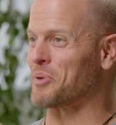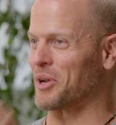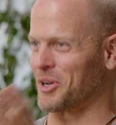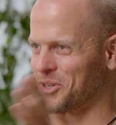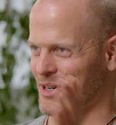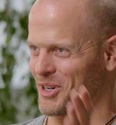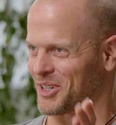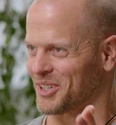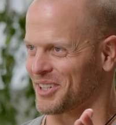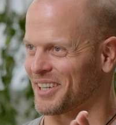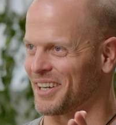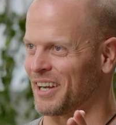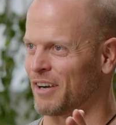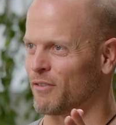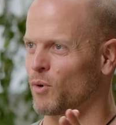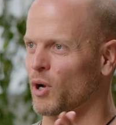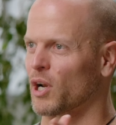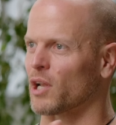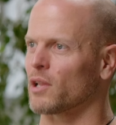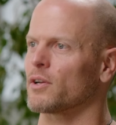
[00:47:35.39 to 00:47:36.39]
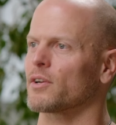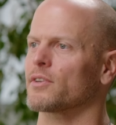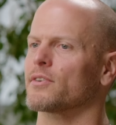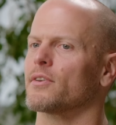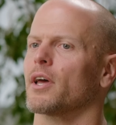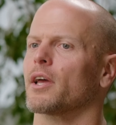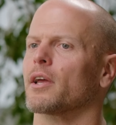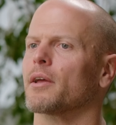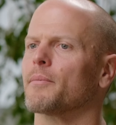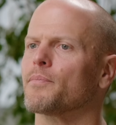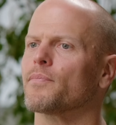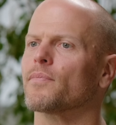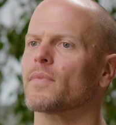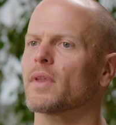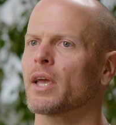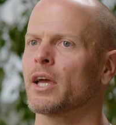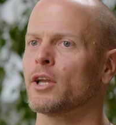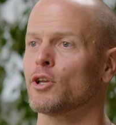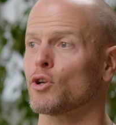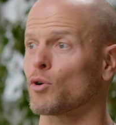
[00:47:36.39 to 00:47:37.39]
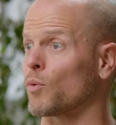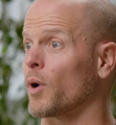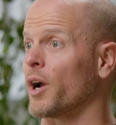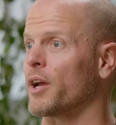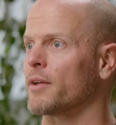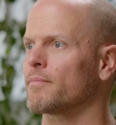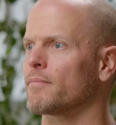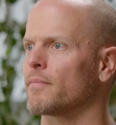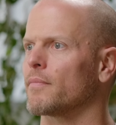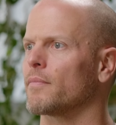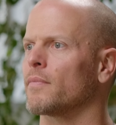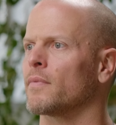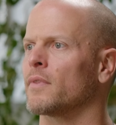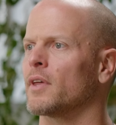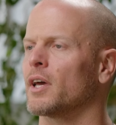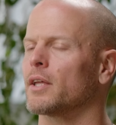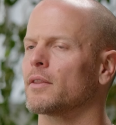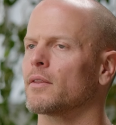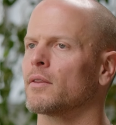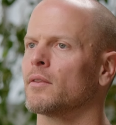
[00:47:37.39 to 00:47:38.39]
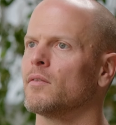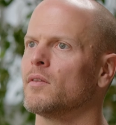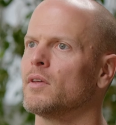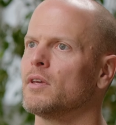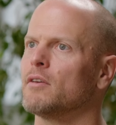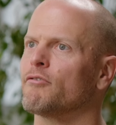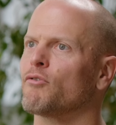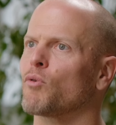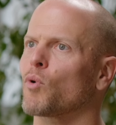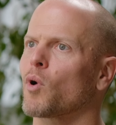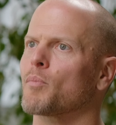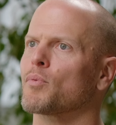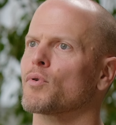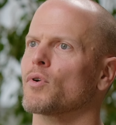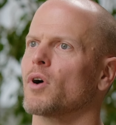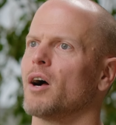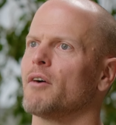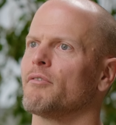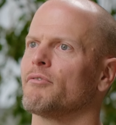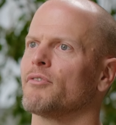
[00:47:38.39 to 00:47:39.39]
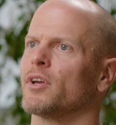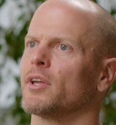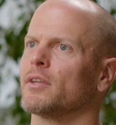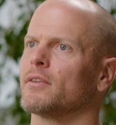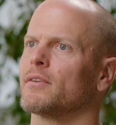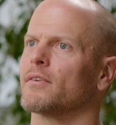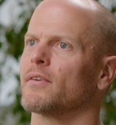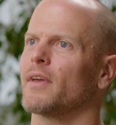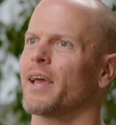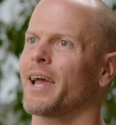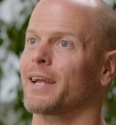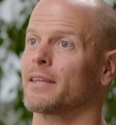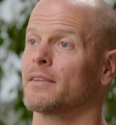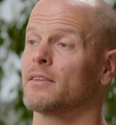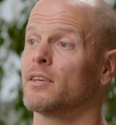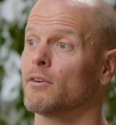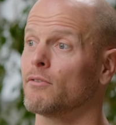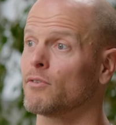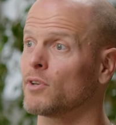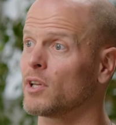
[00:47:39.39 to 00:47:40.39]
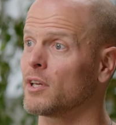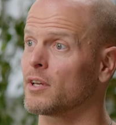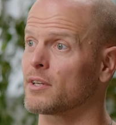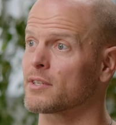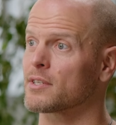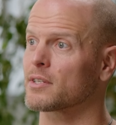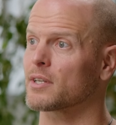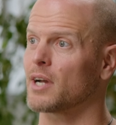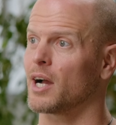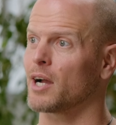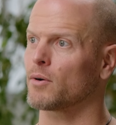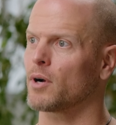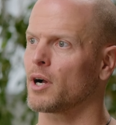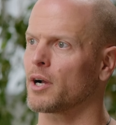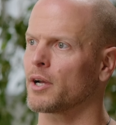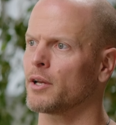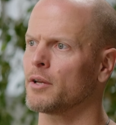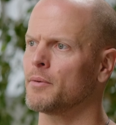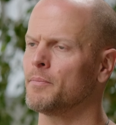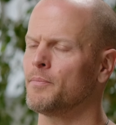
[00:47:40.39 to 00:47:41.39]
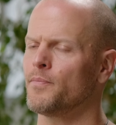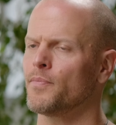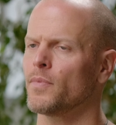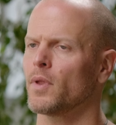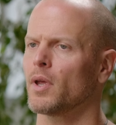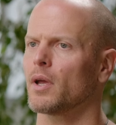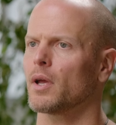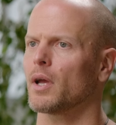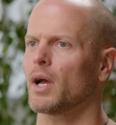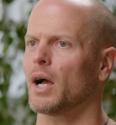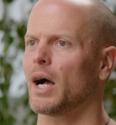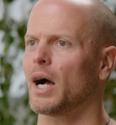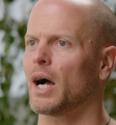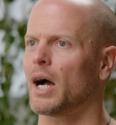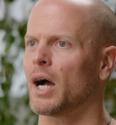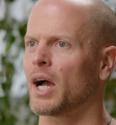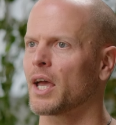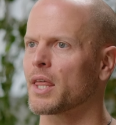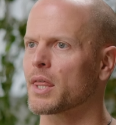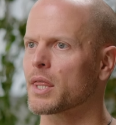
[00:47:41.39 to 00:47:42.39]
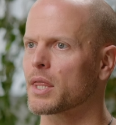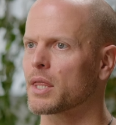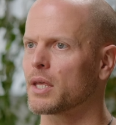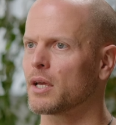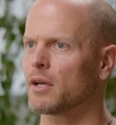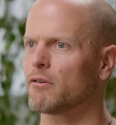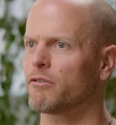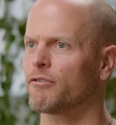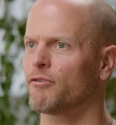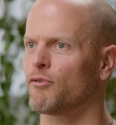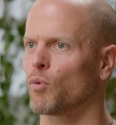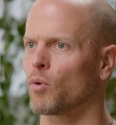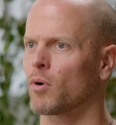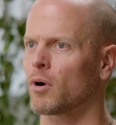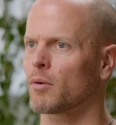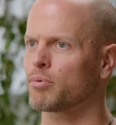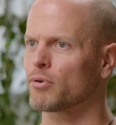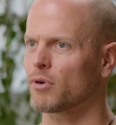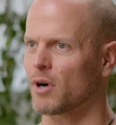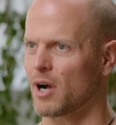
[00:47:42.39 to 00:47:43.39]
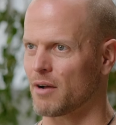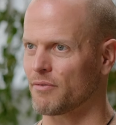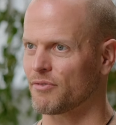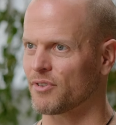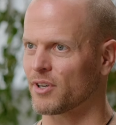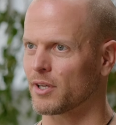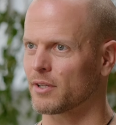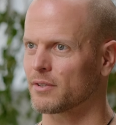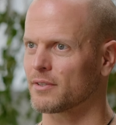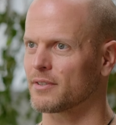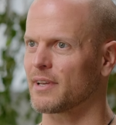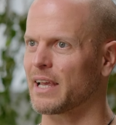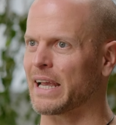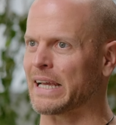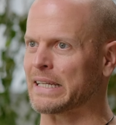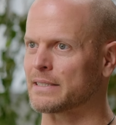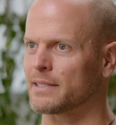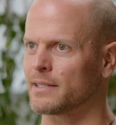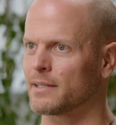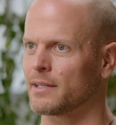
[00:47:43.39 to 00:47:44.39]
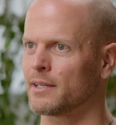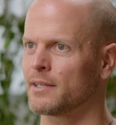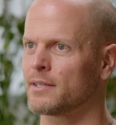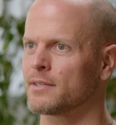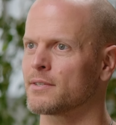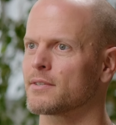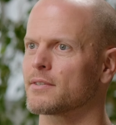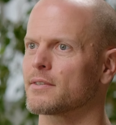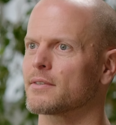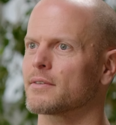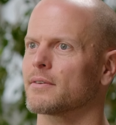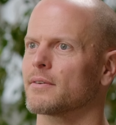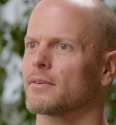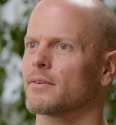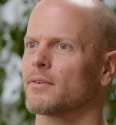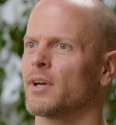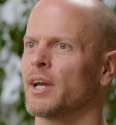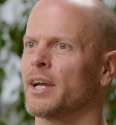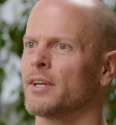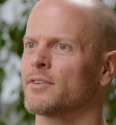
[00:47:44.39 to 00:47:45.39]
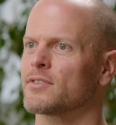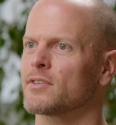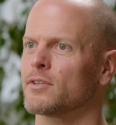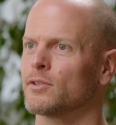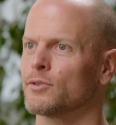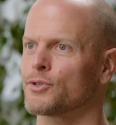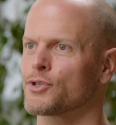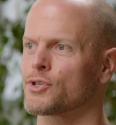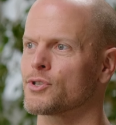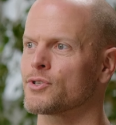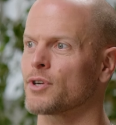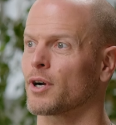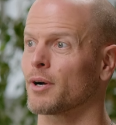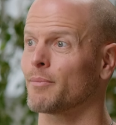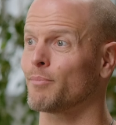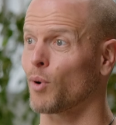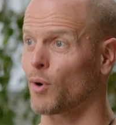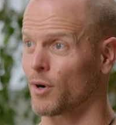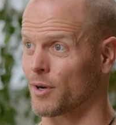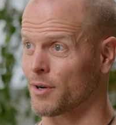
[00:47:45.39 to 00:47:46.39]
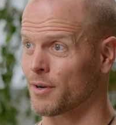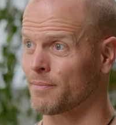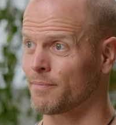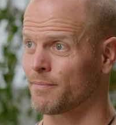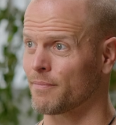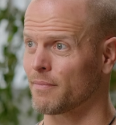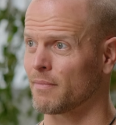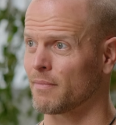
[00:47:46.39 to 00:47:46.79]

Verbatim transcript: a picture of what it looks like. And you're right that the for profit activity has skyrocketed. I think for profit entities and solutions are important.